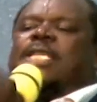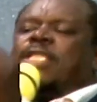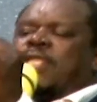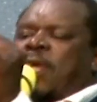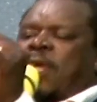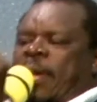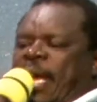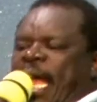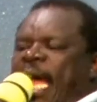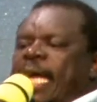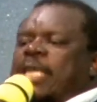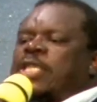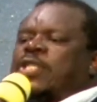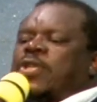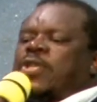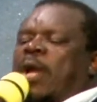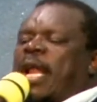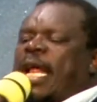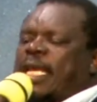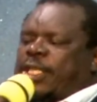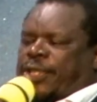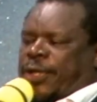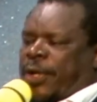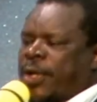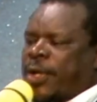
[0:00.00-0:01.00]
here tonight
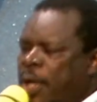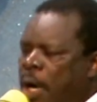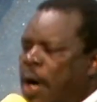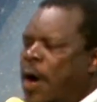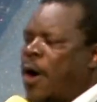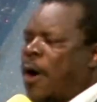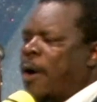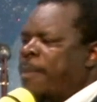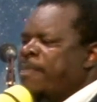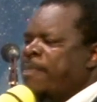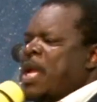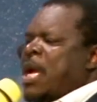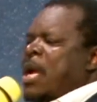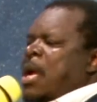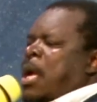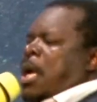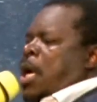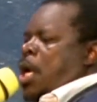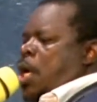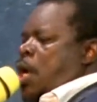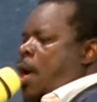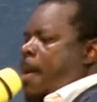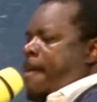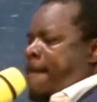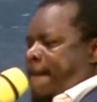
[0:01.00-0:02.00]
to let you know,
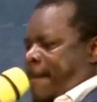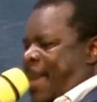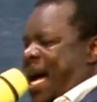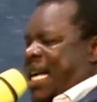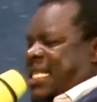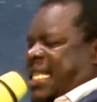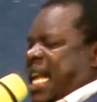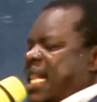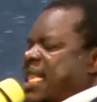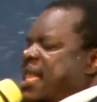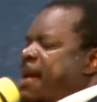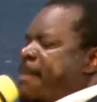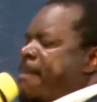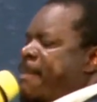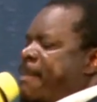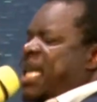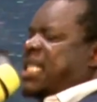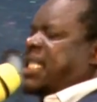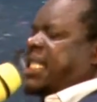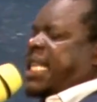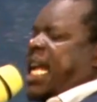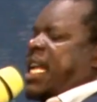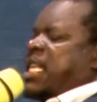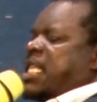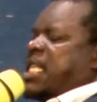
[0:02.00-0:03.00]
no matter the
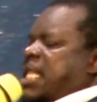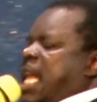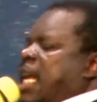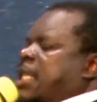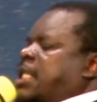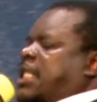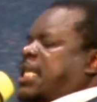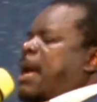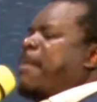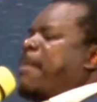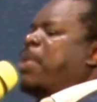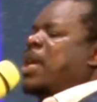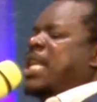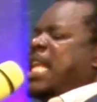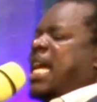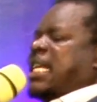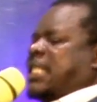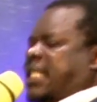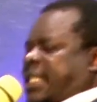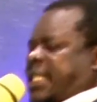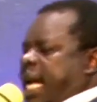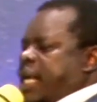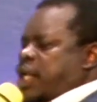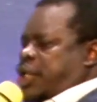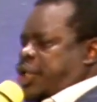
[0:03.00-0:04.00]
message that somebody
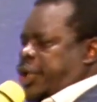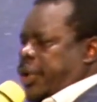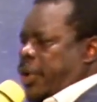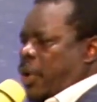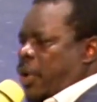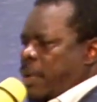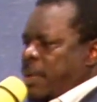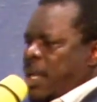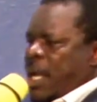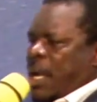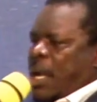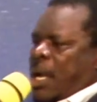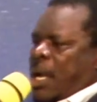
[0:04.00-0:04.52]
has sent you,